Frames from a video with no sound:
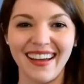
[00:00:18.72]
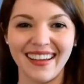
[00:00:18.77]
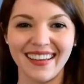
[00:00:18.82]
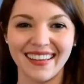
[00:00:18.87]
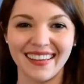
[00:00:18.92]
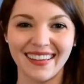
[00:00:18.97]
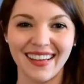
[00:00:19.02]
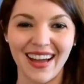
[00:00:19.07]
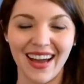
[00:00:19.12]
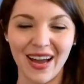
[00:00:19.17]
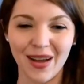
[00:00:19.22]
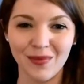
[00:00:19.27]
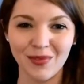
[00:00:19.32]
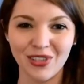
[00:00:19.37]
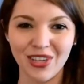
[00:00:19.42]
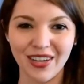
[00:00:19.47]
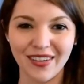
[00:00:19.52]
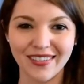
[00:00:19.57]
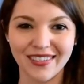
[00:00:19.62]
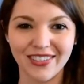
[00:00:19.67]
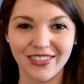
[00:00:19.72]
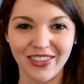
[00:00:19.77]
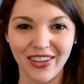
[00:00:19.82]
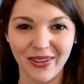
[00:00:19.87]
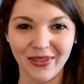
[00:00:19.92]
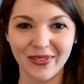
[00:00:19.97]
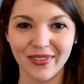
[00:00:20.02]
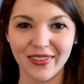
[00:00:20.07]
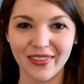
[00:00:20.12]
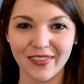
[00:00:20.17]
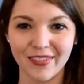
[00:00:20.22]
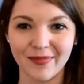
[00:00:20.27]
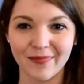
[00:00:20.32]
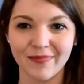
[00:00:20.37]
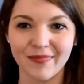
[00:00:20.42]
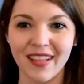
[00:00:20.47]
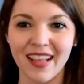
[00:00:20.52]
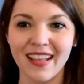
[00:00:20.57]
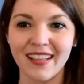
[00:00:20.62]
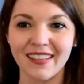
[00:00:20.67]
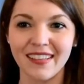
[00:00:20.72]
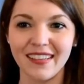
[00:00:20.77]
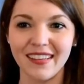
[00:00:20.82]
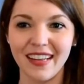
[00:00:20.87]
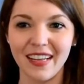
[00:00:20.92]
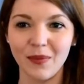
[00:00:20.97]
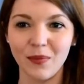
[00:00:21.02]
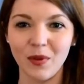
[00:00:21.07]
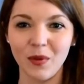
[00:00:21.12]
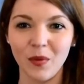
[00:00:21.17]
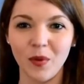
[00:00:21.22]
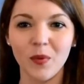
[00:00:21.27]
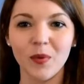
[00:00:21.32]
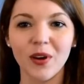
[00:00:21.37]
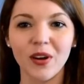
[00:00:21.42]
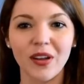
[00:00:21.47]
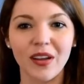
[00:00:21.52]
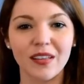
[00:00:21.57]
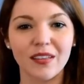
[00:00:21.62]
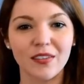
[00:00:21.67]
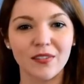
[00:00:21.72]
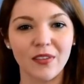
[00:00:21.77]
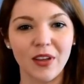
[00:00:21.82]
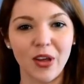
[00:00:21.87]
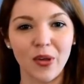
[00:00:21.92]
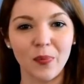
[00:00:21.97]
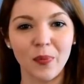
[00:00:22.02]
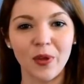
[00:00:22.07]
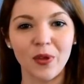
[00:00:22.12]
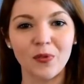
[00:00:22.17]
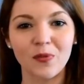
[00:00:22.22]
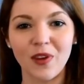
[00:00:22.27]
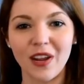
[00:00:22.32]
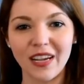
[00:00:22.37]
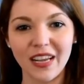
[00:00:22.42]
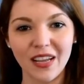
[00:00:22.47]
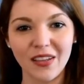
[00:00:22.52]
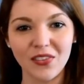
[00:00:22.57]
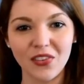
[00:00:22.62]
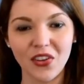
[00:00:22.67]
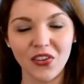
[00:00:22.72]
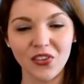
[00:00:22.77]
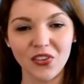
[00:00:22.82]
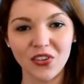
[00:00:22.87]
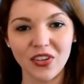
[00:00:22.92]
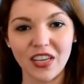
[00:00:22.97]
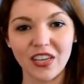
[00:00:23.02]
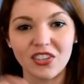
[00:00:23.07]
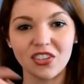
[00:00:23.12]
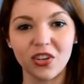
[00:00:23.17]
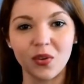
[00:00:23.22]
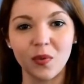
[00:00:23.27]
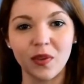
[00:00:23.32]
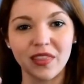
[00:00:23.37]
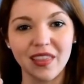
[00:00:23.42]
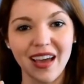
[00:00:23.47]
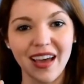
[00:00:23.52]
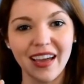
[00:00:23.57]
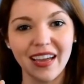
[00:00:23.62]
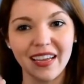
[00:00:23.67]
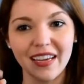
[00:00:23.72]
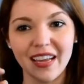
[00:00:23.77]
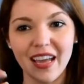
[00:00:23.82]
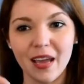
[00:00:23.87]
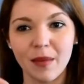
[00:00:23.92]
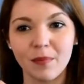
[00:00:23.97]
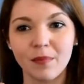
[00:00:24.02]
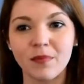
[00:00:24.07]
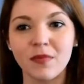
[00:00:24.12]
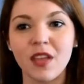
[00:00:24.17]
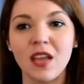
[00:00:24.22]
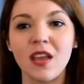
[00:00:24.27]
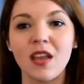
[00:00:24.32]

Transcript: Hi, I'm Jacqueline Jones. Today we will work on developing right-hand alternation with I and M